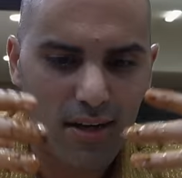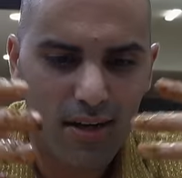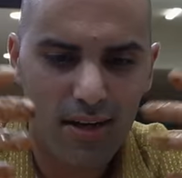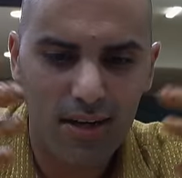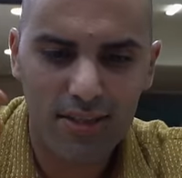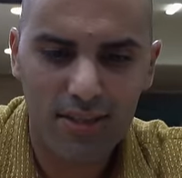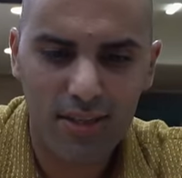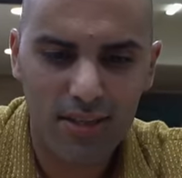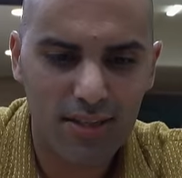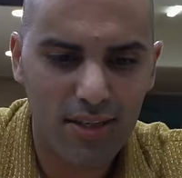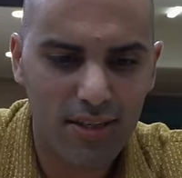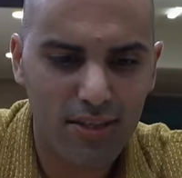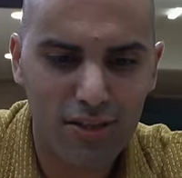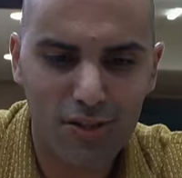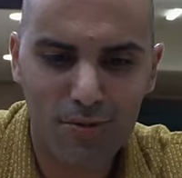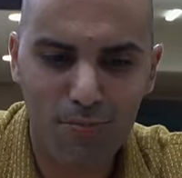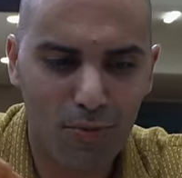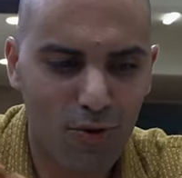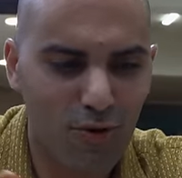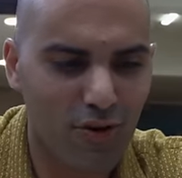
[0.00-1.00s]
As I said
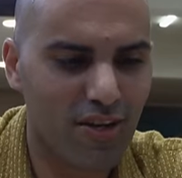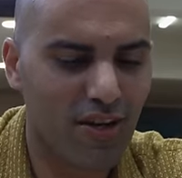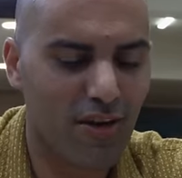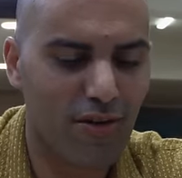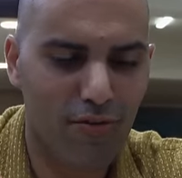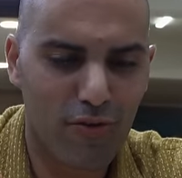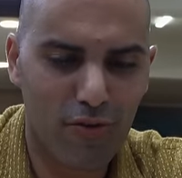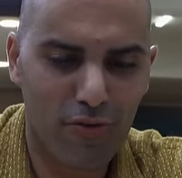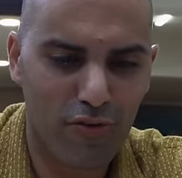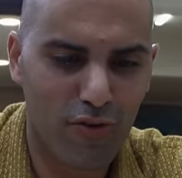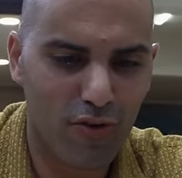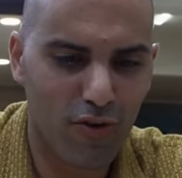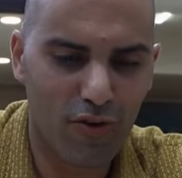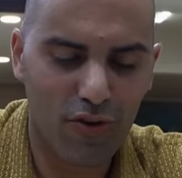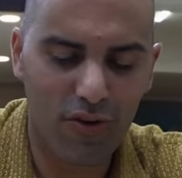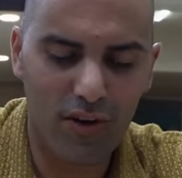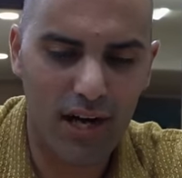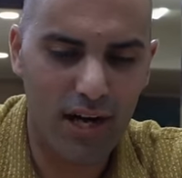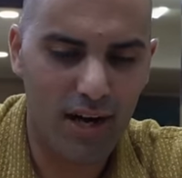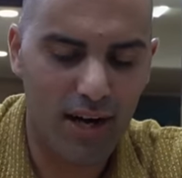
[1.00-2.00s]
this morning,
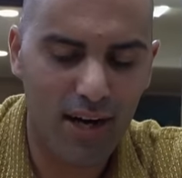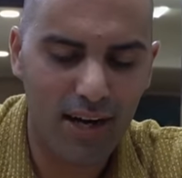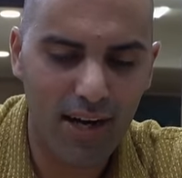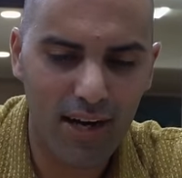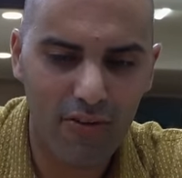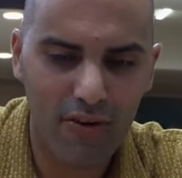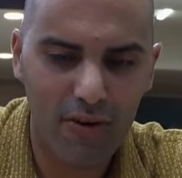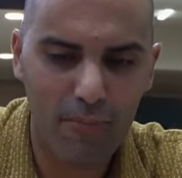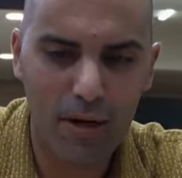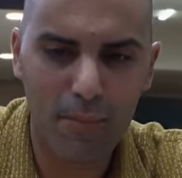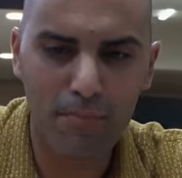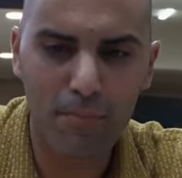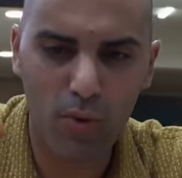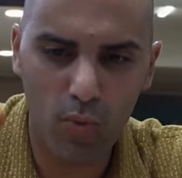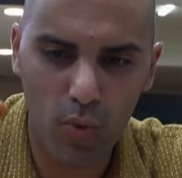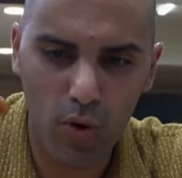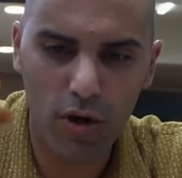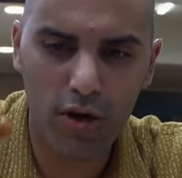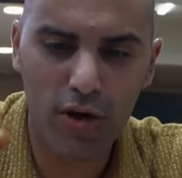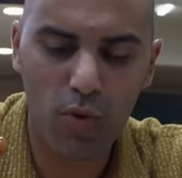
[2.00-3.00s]
I can't remember
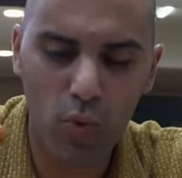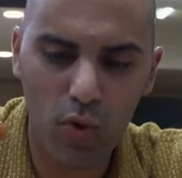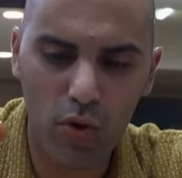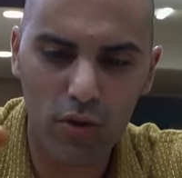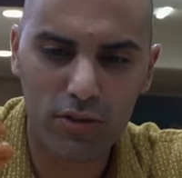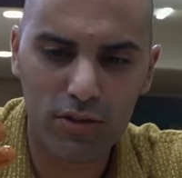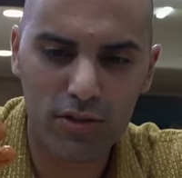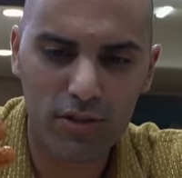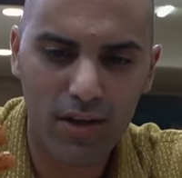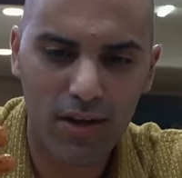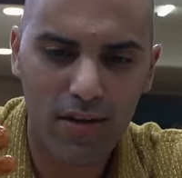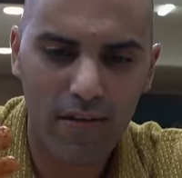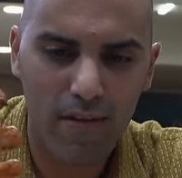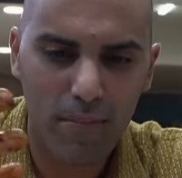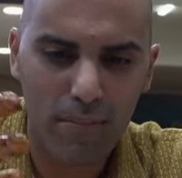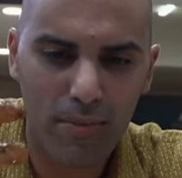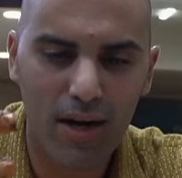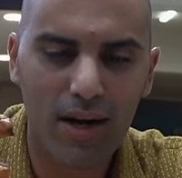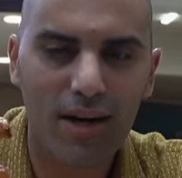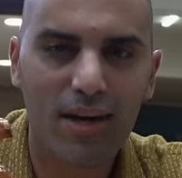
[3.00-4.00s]
what it was,
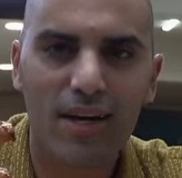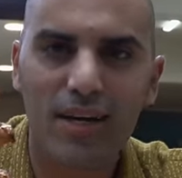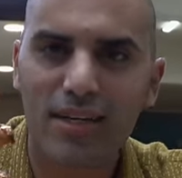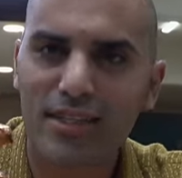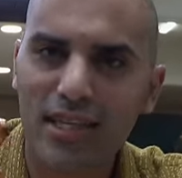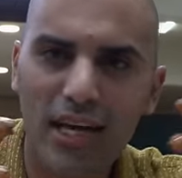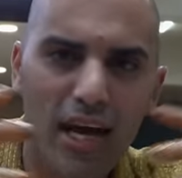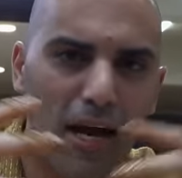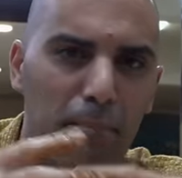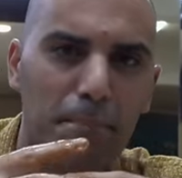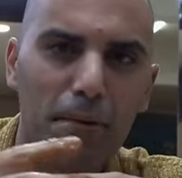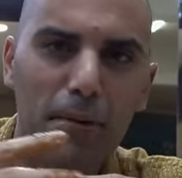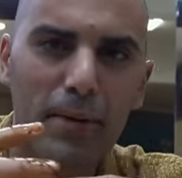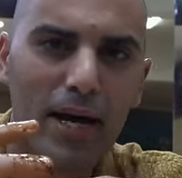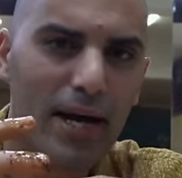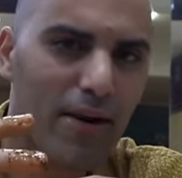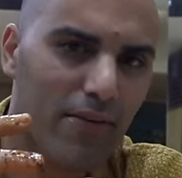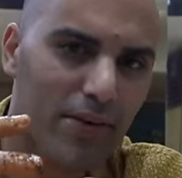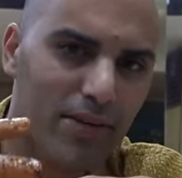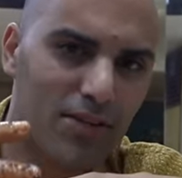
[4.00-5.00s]
but it's a happy
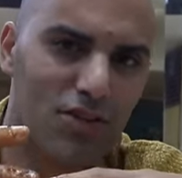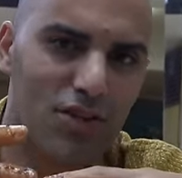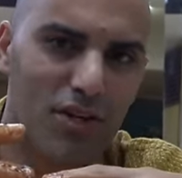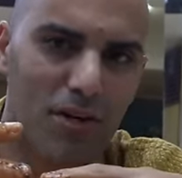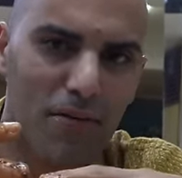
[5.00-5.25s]
marriage.